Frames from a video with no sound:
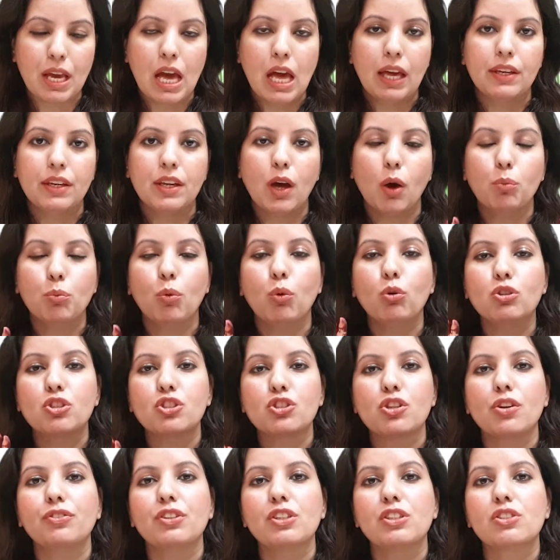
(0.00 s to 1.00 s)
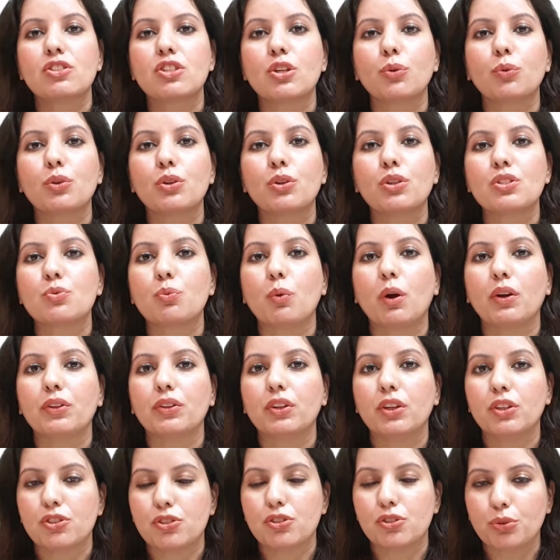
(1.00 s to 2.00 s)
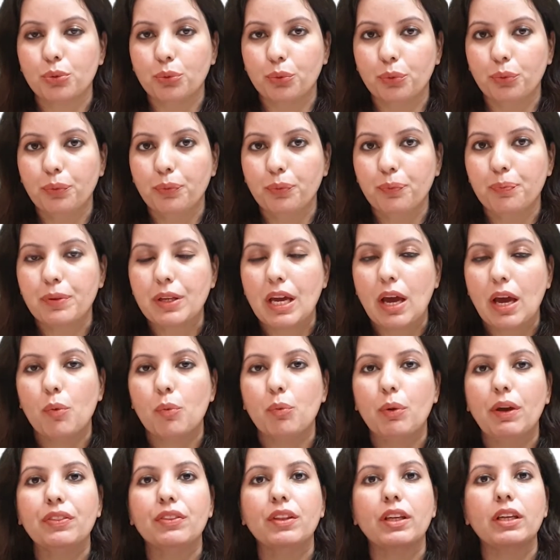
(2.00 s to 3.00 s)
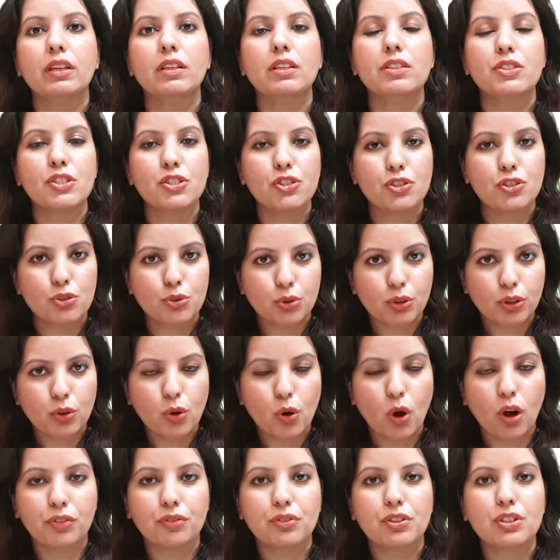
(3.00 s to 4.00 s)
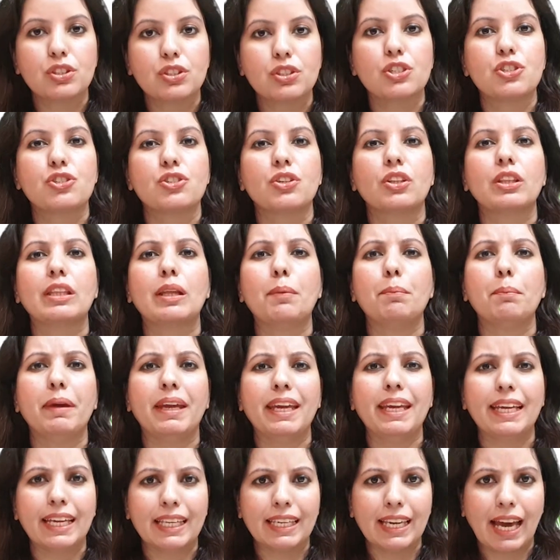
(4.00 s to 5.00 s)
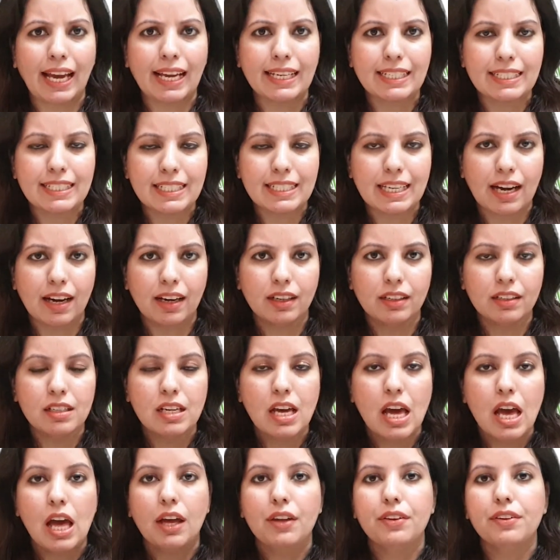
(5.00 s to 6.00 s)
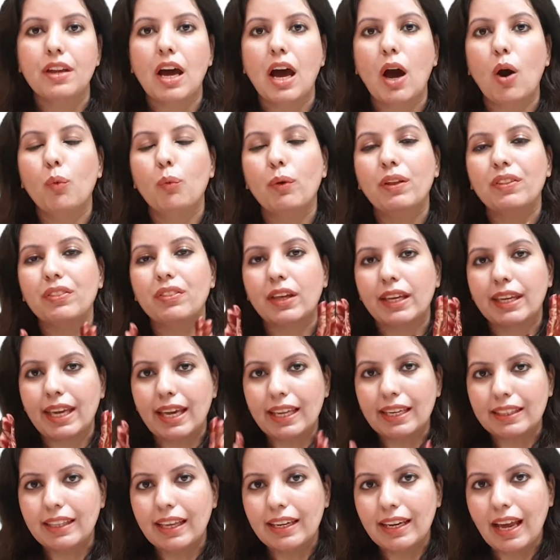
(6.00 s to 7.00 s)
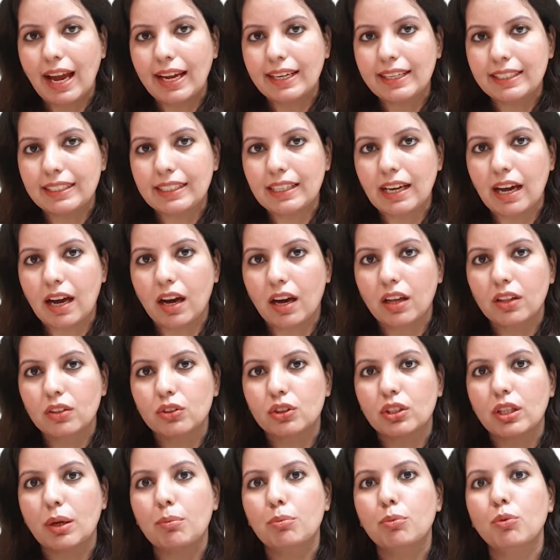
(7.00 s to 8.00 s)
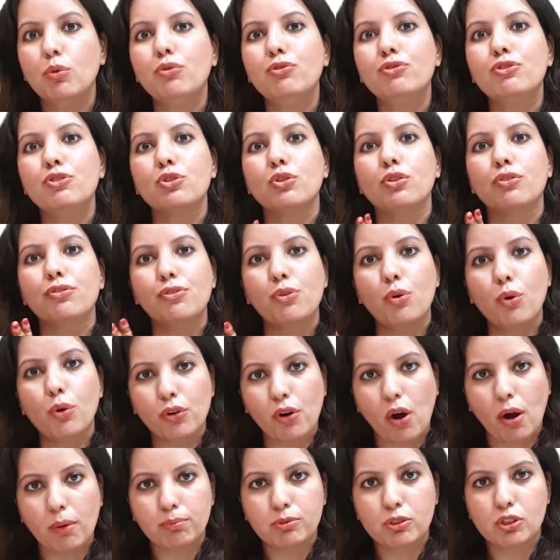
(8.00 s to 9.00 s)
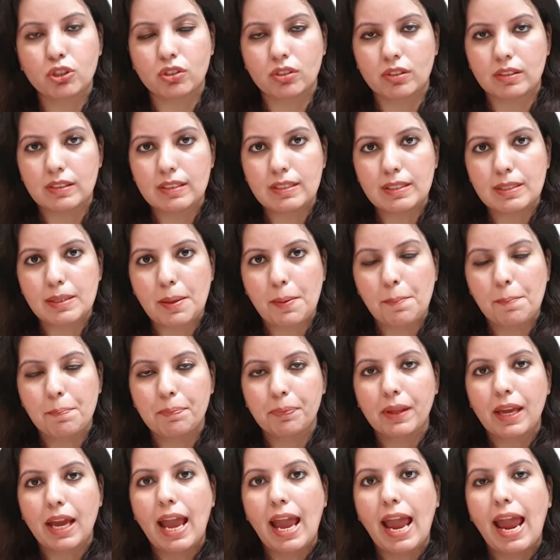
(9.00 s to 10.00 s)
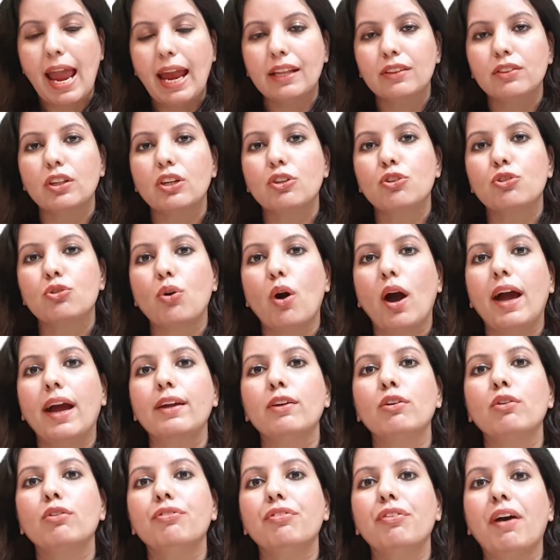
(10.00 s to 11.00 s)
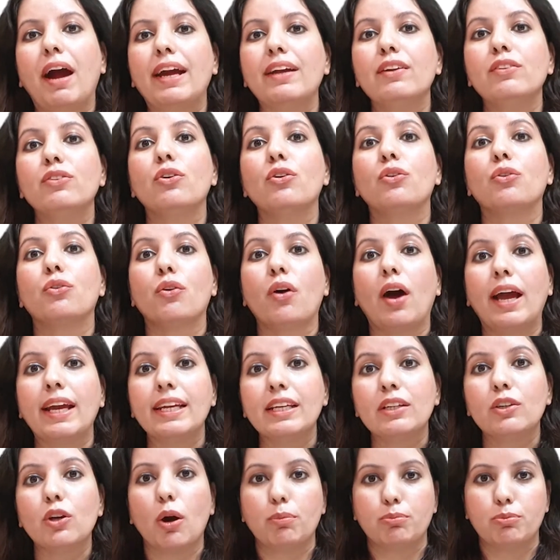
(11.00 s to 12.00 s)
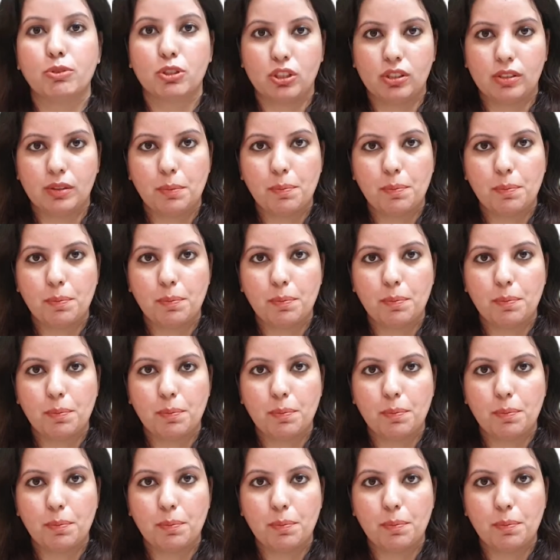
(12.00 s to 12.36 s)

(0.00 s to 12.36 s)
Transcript: Now, most of the students, what they do, when they listen to the conversation, they make an idea. Now, when they get that idea, they move to the four options and they try to find the right option.